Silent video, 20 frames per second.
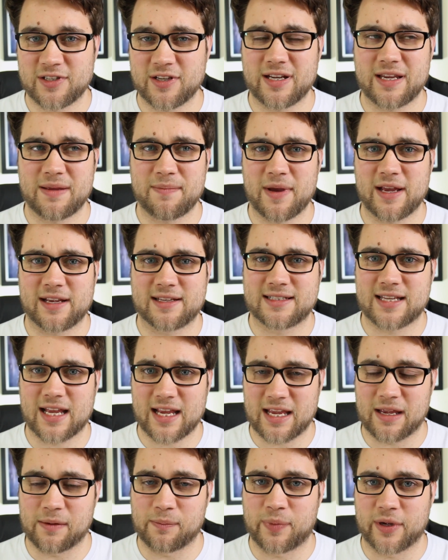Certainly makes
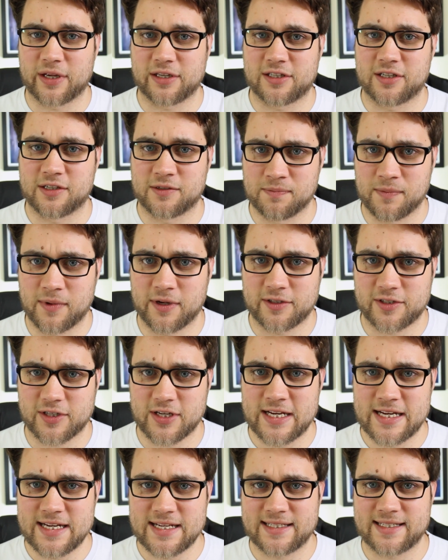taking pictures much
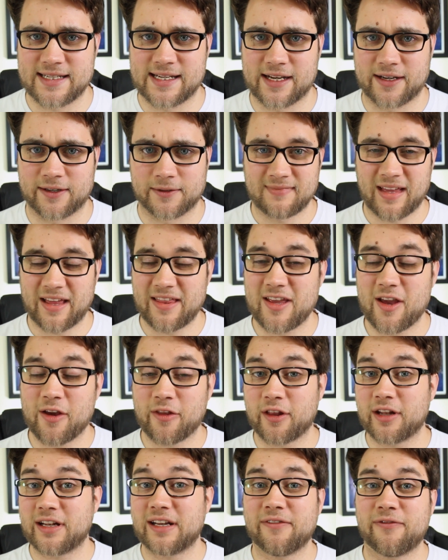easier. And the
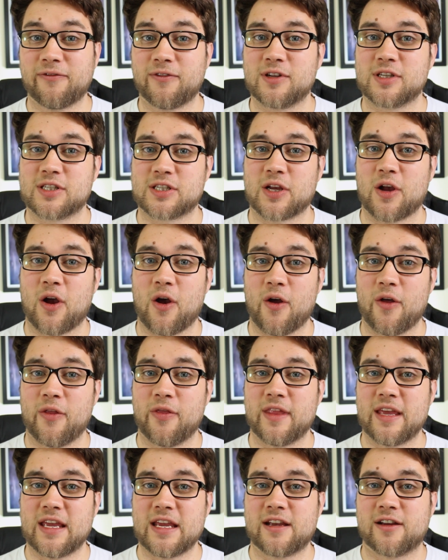other difference
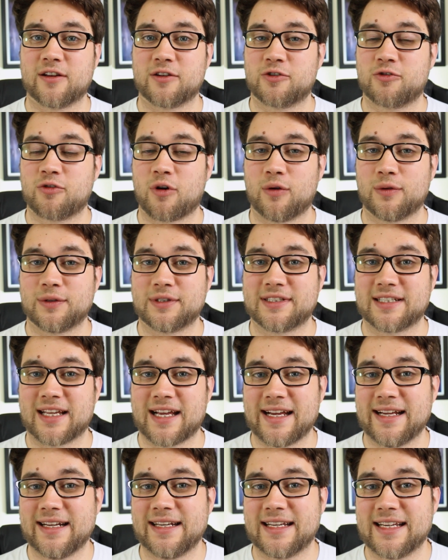on the control
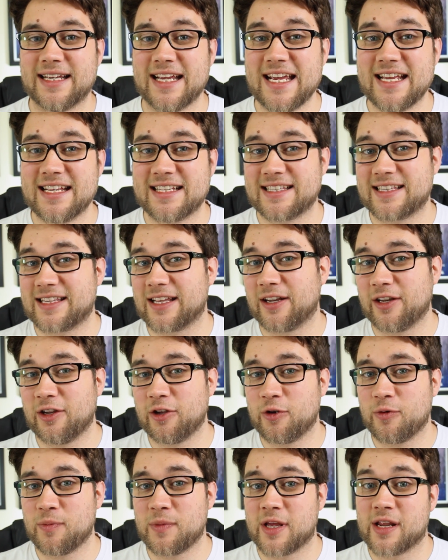side is the
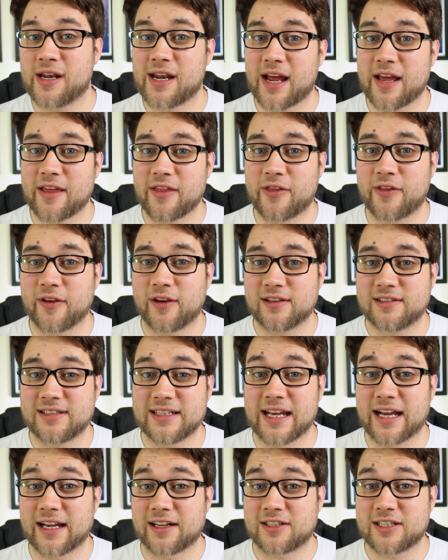Lumia
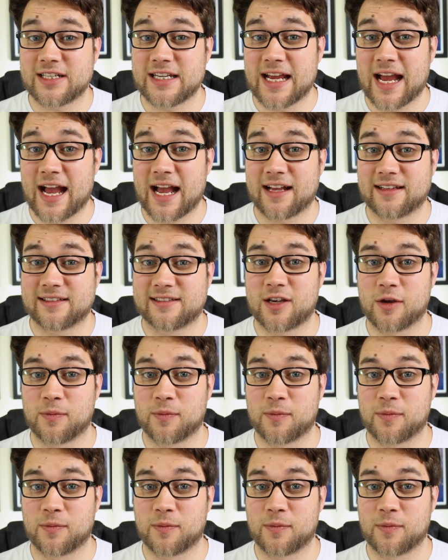930 actually has